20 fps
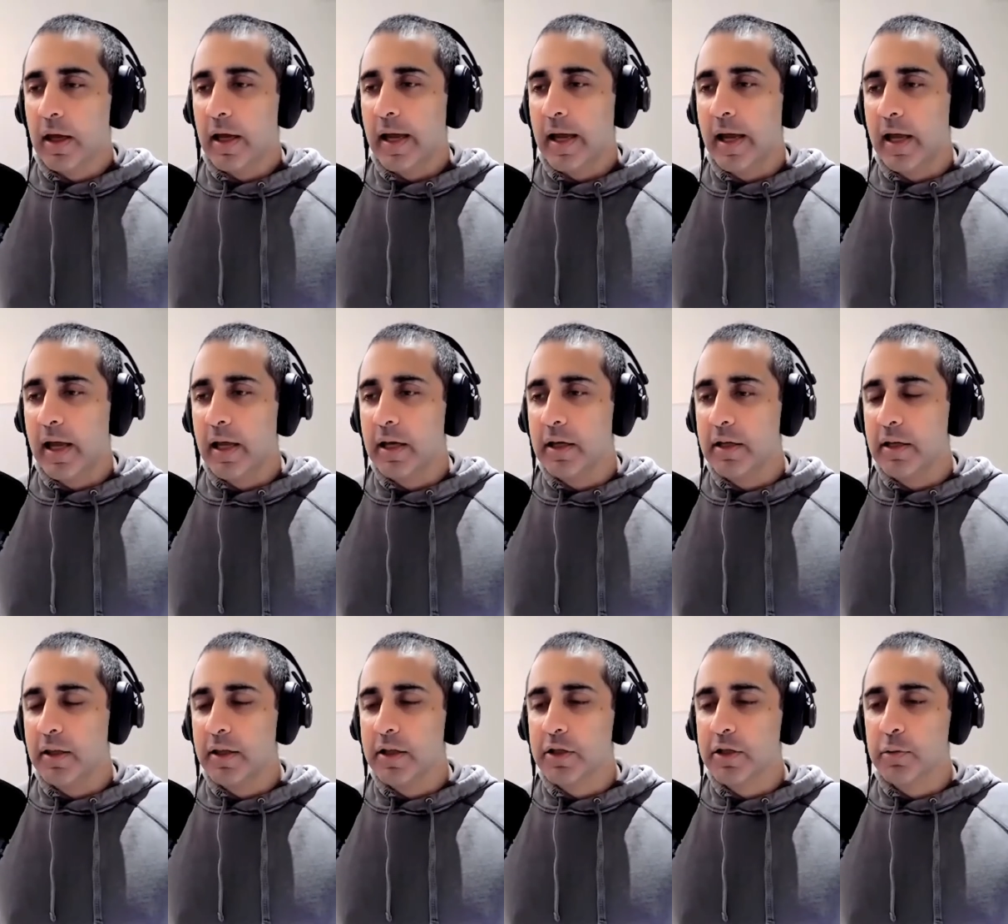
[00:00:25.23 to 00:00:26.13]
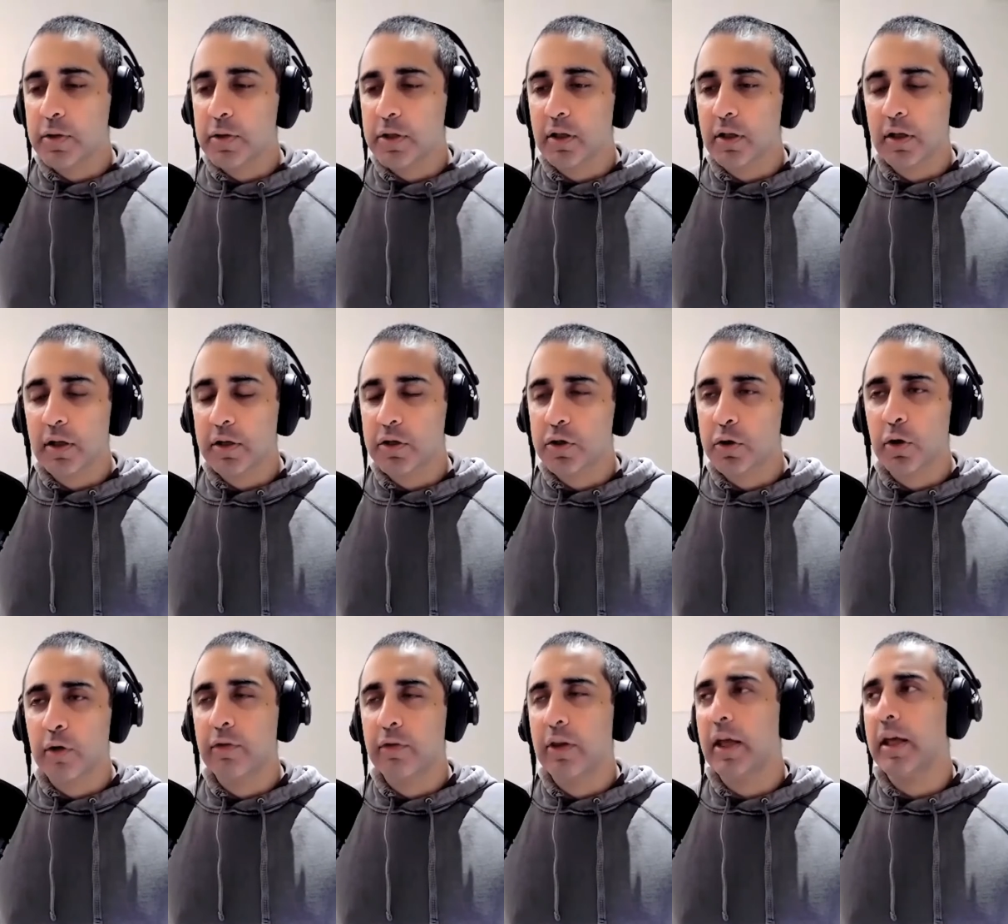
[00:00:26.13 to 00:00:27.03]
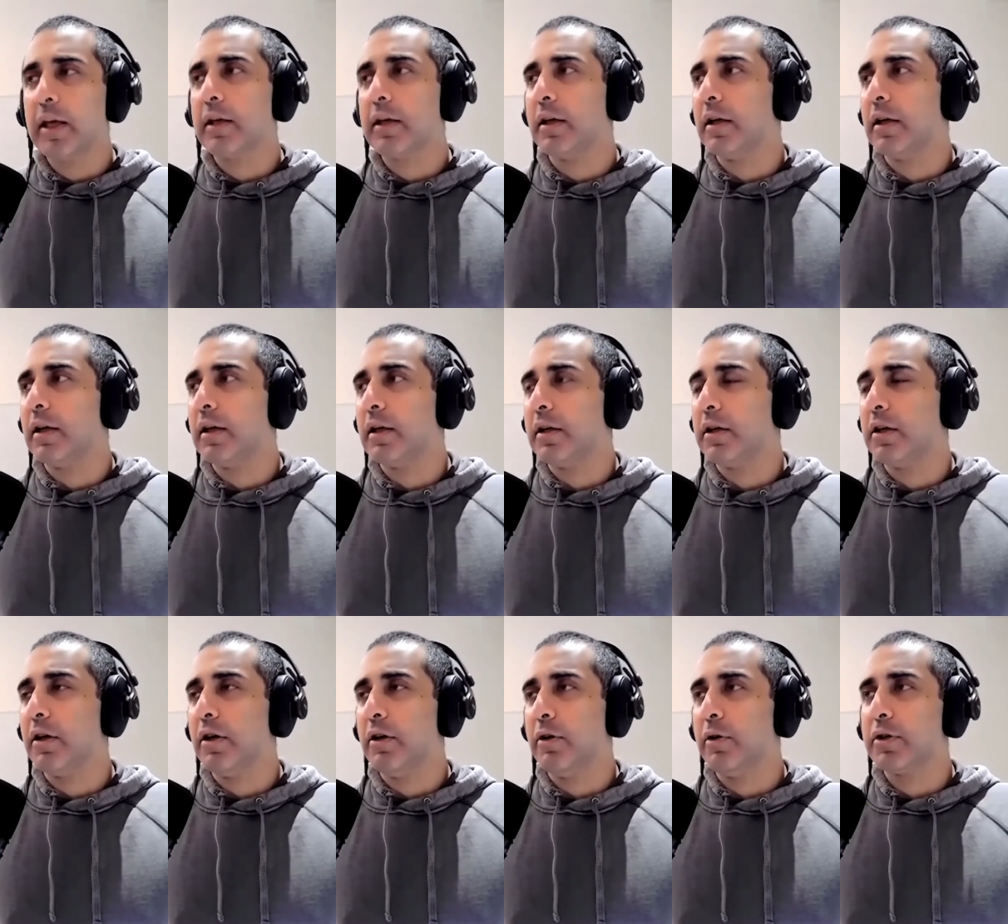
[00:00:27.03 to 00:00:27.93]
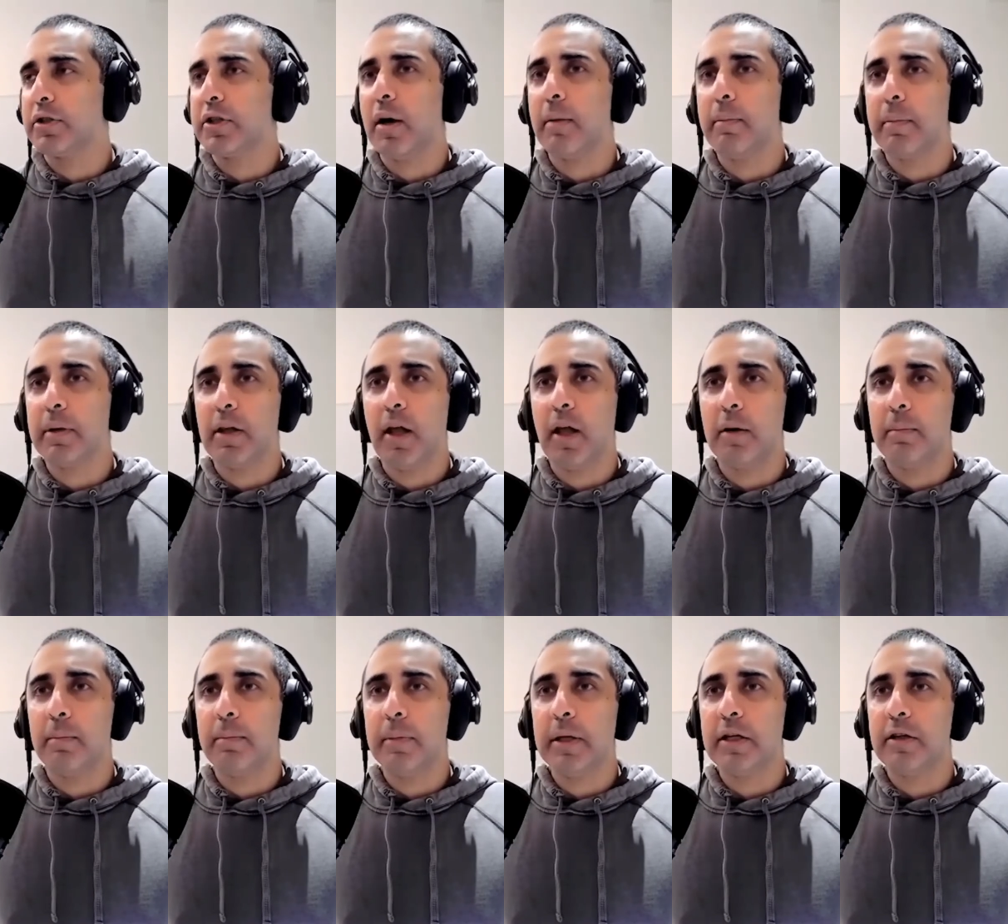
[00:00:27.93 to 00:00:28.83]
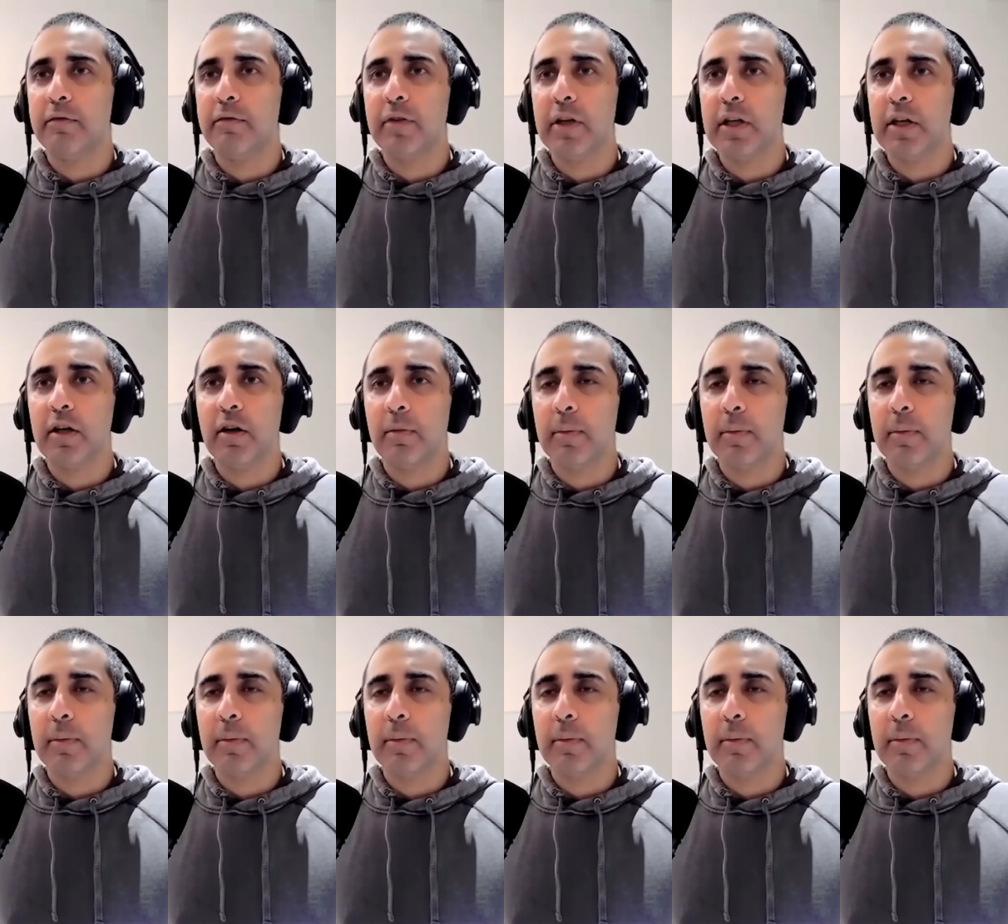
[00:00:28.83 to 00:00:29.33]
And this was sort of like, uh, you know, Osama bin Laden being defeated.